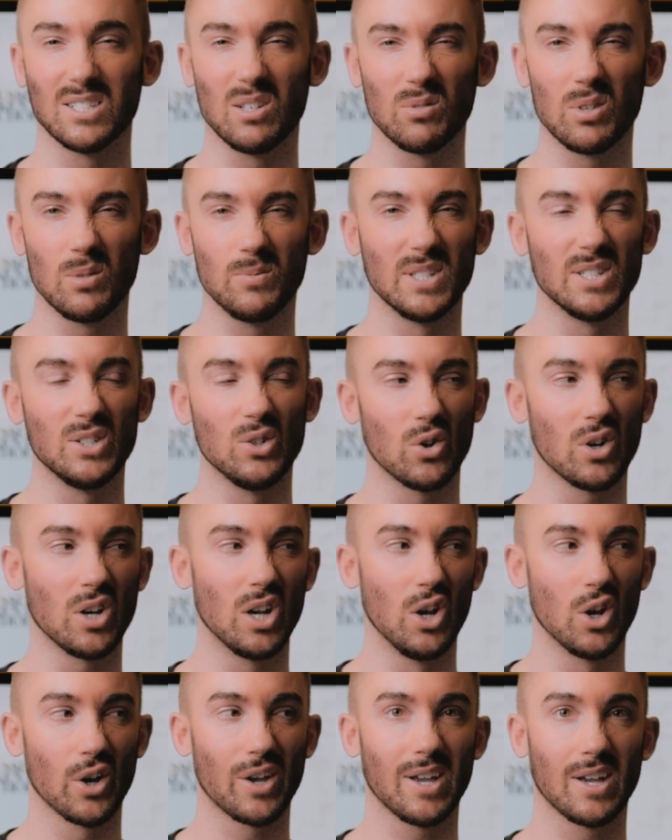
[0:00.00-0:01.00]
Sometimes it's not
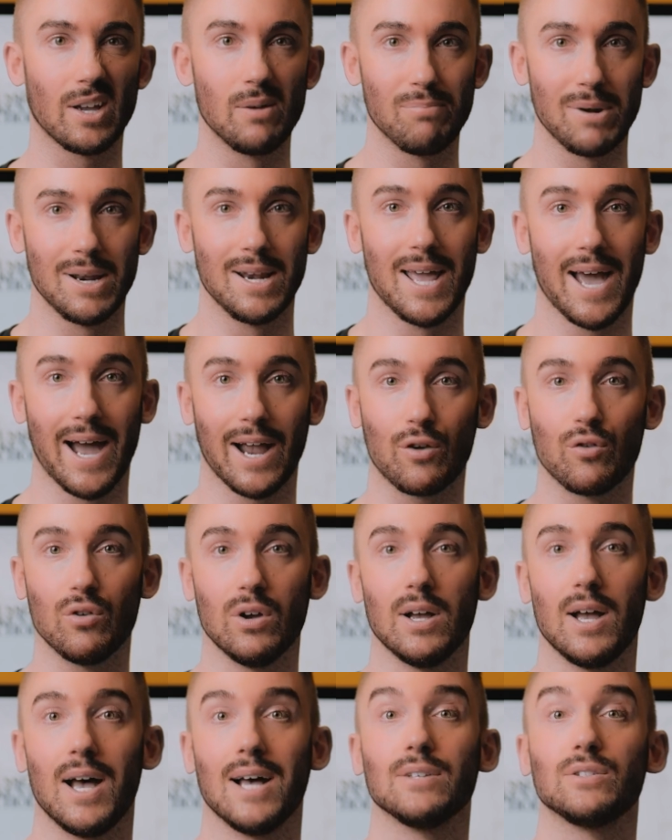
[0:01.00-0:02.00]
going to look completely
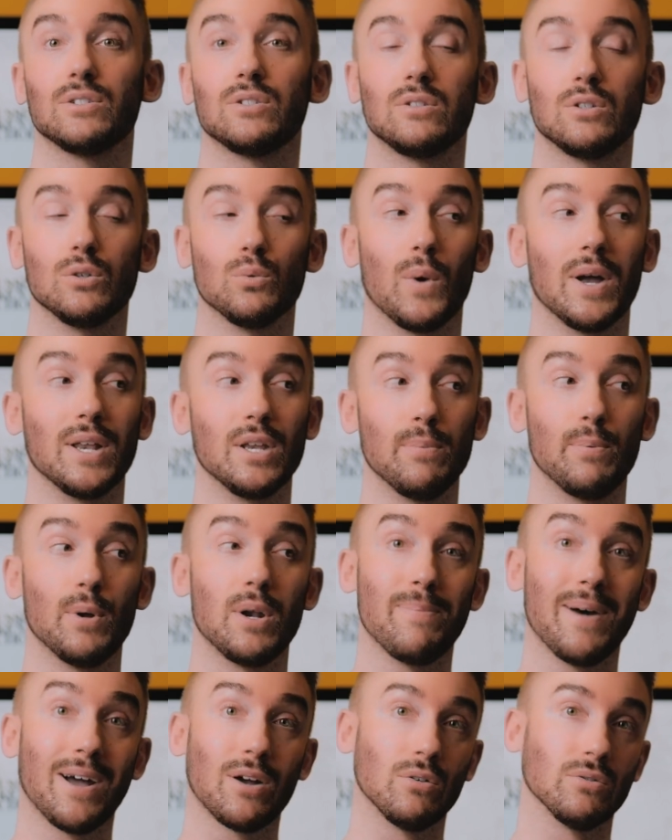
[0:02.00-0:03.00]
accurate as to when you put
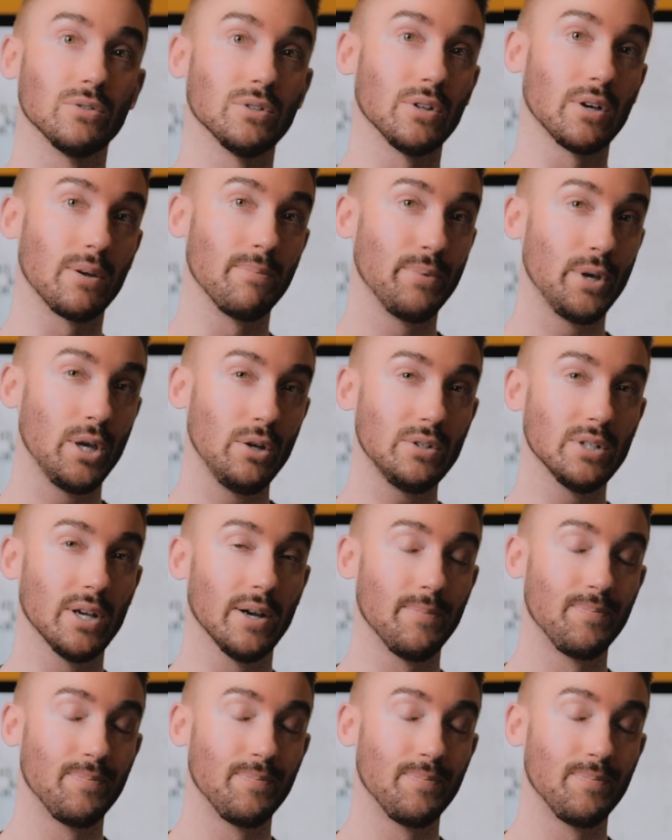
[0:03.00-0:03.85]
it back onto the computer.